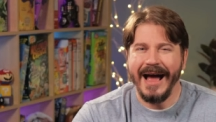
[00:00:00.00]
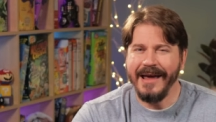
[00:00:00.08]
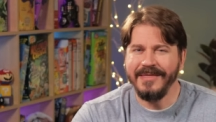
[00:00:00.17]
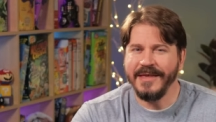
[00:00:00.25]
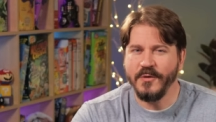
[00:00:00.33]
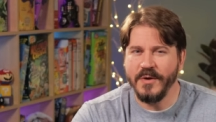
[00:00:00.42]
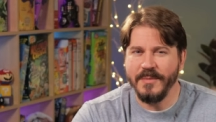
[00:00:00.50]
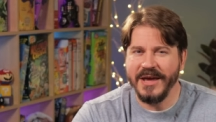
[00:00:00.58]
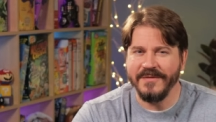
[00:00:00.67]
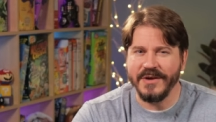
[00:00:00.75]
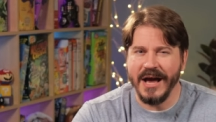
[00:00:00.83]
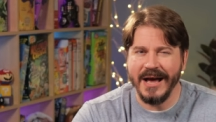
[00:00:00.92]
I think we may
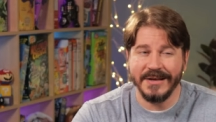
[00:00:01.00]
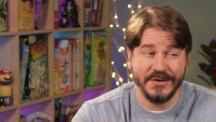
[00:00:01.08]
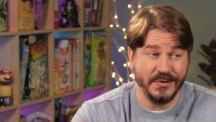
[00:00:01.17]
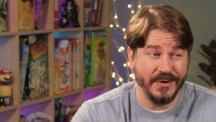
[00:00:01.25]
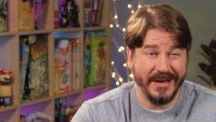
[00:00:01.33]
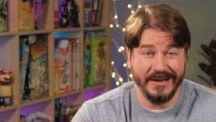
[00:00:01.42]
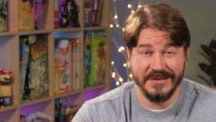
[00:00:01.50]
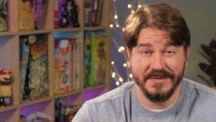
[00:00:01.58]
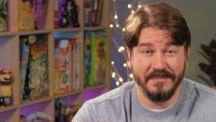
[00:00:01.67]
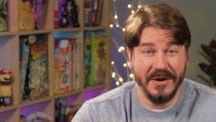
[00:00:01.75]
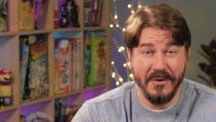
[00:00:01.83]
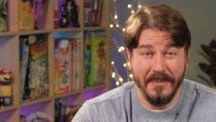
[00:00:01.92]
have gone to an
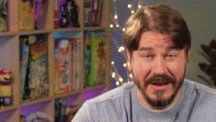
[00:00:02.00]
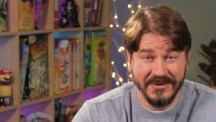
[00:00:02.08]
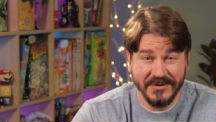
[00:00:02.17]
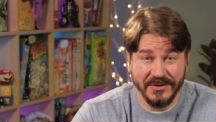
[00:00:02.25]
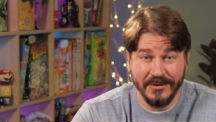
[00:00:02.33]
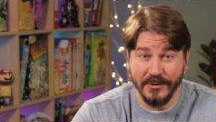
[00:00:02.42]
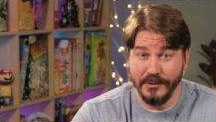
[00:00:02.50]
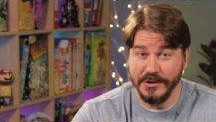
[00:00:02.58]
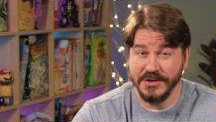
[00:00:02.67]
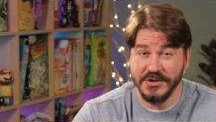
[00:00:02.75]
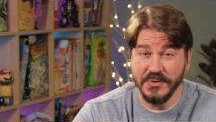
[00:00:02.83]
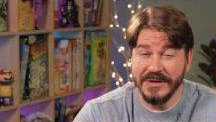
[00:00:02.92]
experimental or
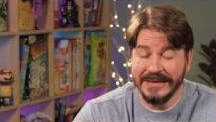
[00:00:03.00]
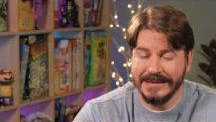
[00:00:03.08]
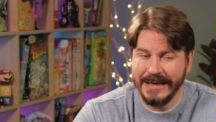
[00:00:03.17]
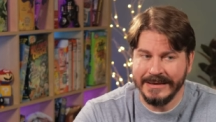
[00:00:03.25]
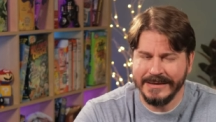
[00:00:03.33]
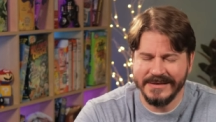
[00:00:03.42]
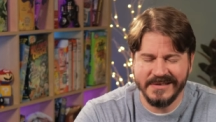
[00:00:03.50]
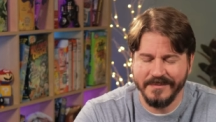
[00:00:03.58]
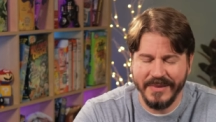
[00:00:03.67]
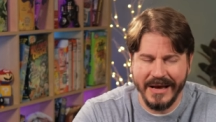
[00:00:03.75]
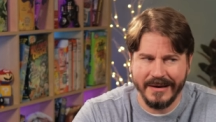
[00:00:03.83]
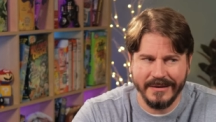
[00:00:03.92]
student dentist
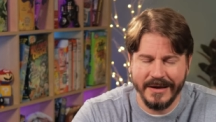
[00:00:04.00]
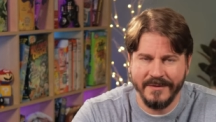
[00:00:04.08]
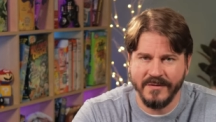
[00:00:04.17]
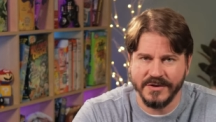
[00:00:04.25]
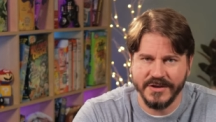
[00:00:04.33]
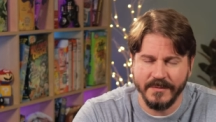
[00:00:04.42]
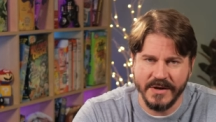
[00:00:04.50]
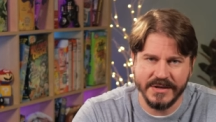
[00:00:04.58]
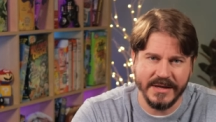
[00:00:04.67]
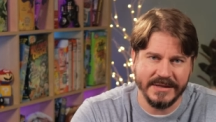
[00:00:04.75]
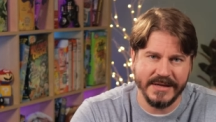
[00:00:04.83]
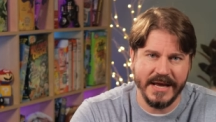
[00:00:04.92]
back then. For some
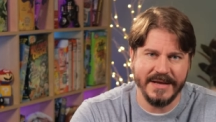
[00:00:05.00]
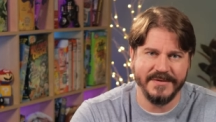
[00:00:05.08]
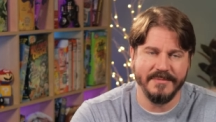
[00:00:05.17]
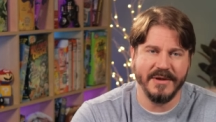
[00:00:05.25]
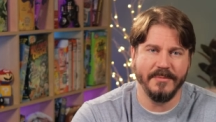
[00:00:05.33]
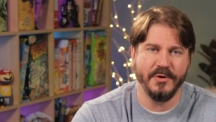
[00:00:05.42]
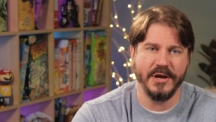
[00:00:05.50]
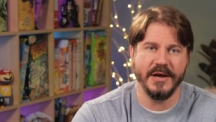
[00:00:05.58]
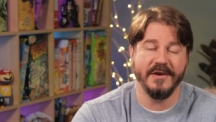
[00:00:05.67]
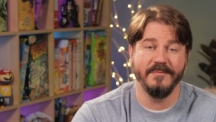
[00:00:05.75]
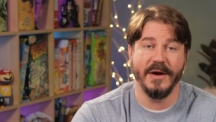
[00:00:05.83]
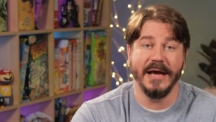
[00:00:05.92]
reason, that's a hazy memory
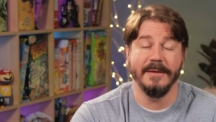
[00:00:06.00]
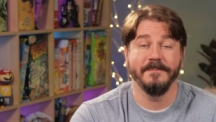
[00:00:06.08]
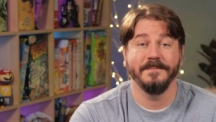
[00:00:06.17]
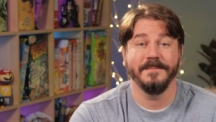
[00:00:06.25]
of mine.